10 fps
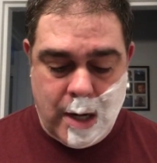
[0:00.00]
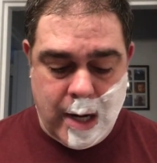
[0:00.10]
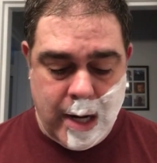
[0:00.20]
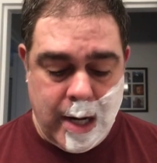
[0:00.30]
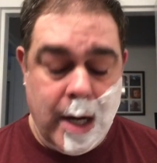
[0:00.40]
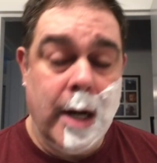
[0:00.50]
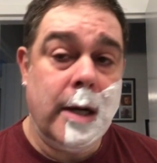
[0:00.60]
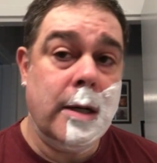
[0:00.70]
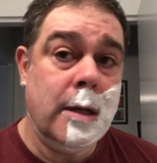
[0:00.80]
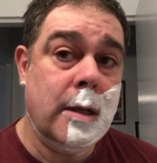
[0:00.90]

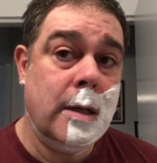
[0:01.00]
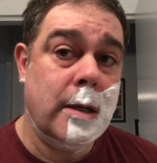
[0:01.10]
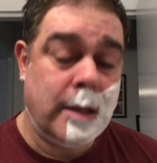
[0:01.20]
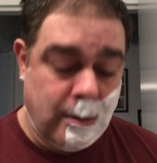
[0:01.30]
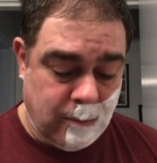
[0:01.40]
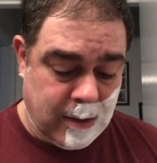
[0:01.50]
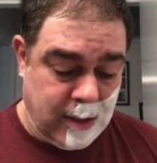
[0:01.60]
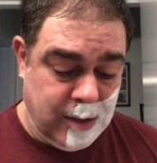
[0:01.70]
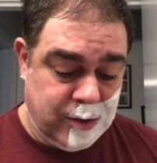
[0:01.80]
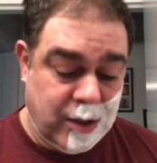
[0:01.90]
and get rid of
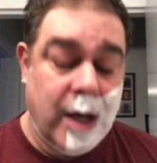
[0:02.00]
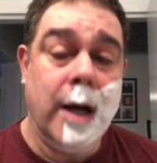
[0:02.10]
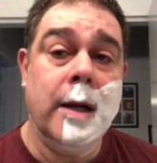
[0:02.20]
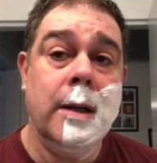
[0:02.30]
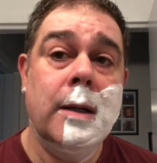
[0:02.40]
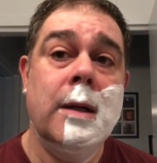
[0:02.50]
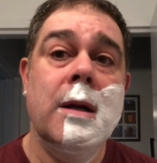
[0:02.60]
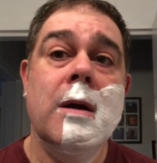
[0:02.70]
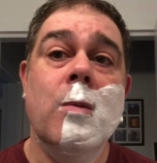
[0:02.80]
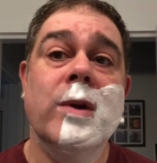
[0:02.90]
these
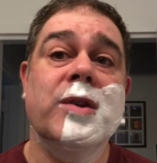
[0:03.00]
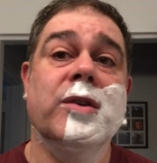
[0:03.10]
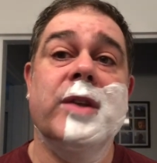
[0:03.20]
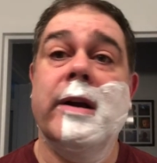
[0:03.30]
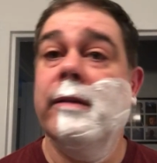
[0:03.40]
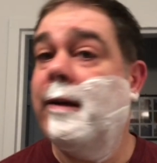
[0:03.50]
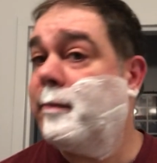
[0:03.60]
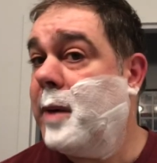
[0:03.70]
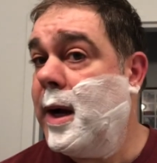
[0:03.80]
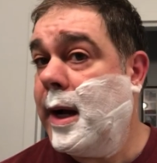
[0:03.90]
whiskers that are
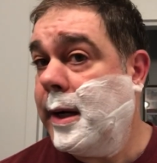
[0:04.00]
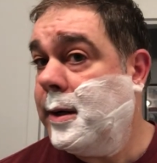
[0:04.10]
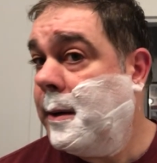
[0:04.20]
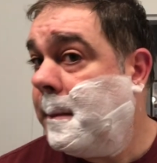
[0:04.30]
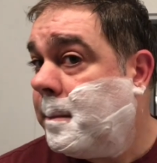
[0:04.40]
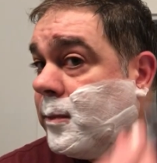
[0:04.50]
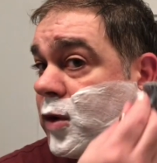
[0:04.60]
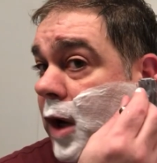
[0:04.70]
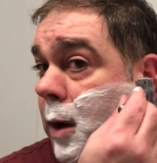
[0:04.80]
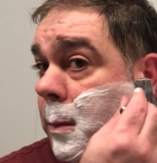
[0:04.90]
left behind.
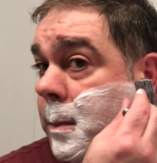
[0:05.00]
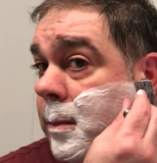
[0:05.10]
So,